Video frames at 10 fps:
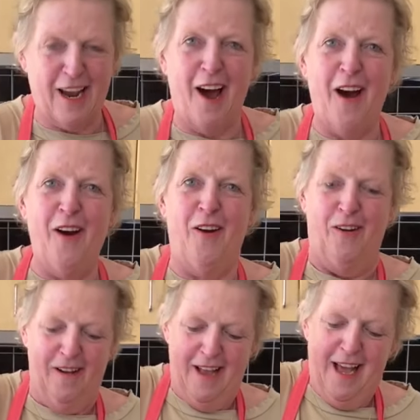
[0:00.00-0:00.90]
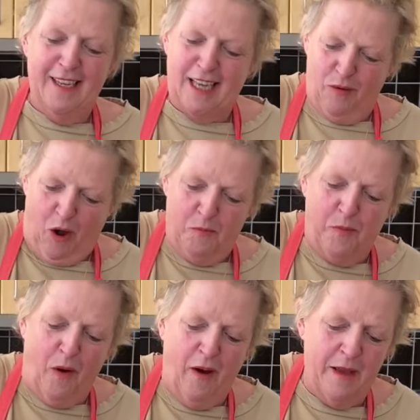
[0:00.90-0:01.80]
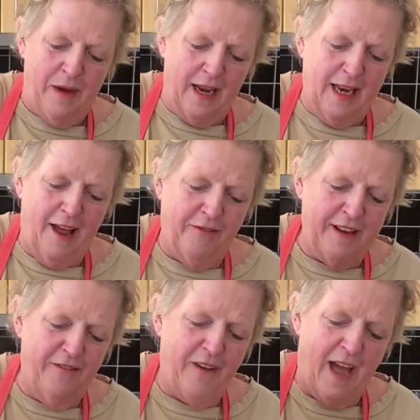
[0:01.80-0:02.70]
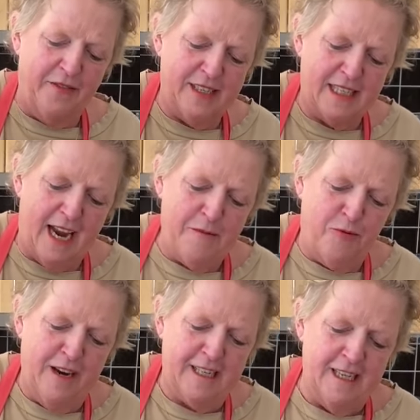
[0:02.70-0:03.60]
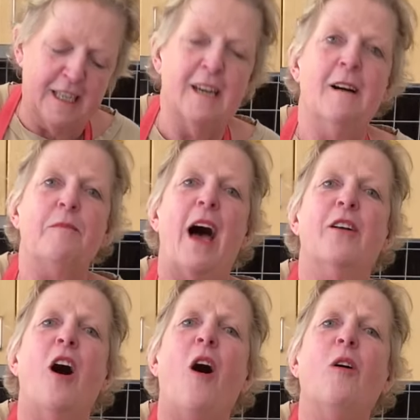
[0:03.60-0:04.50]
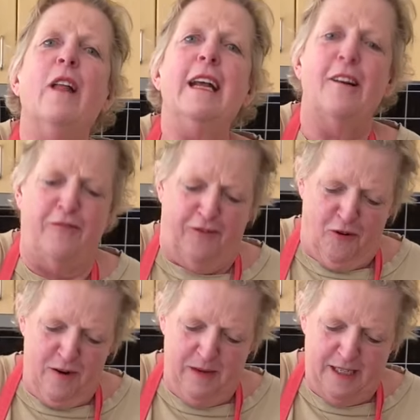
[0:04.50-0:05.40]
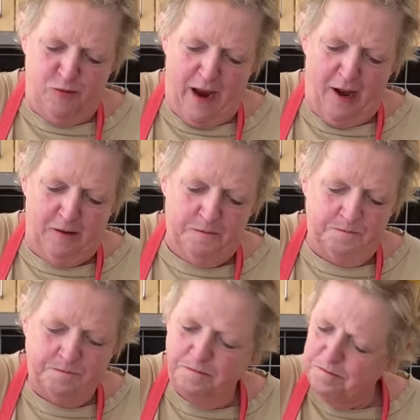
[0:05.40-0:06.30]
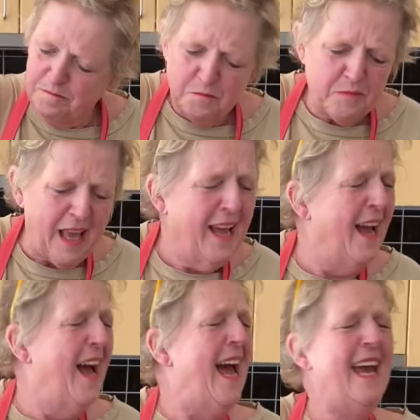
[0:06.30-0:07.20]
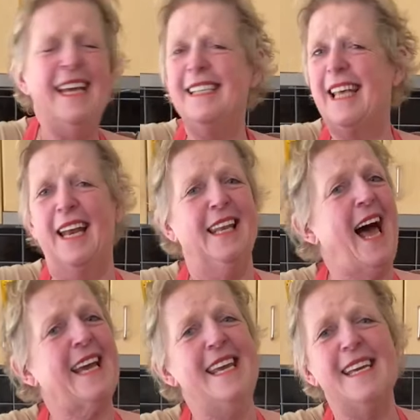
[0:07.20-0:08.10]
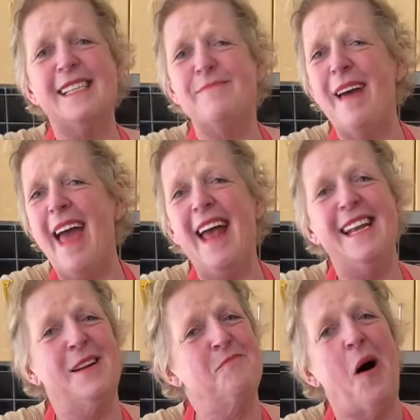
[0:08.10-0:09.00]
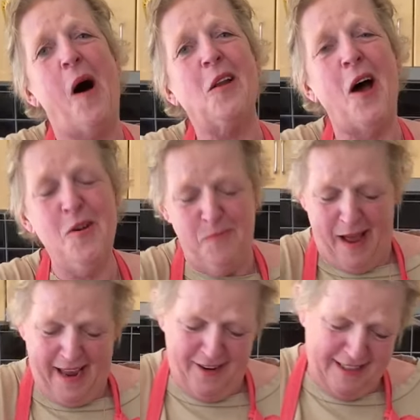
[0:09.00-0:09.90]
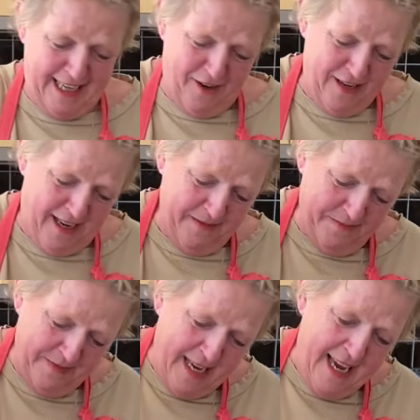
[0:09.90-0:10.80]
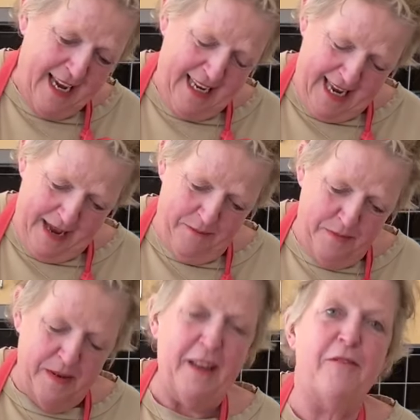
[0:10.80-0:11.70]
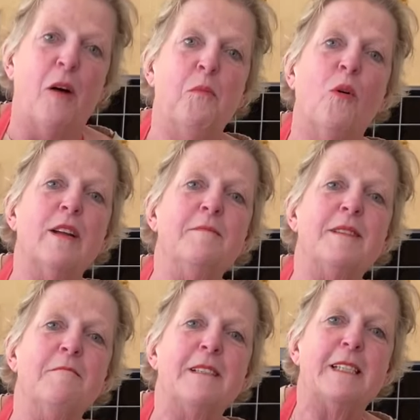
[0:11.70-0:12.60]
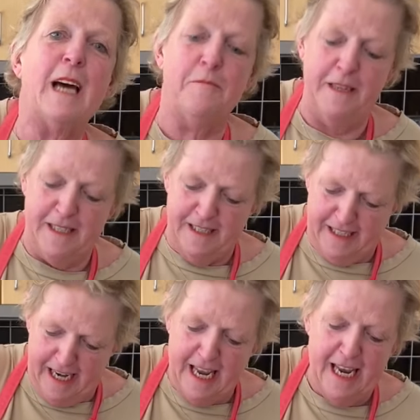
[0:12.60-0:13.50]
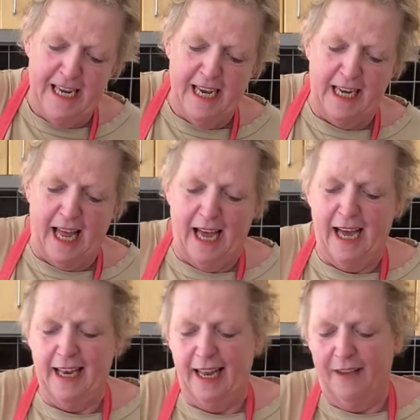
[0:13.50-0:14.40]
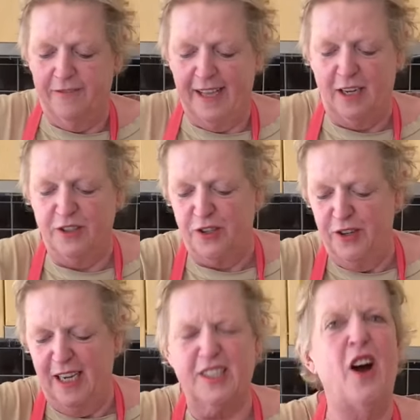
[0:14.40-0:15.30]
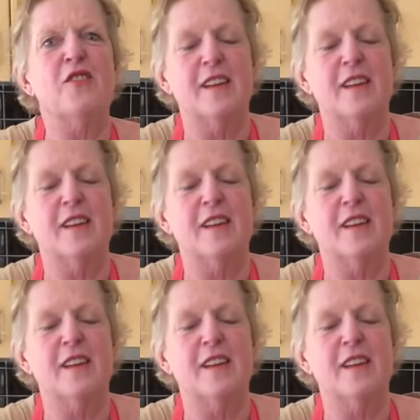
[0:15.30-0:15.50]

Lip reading: go. So I'll buy him a lovely Father's Day present and I'll eat it for him as well. He's the luckiest man in Apollo Bay, I tell you. Yep, but if I bought him some stubbies and said, here, love, that'll do. You don't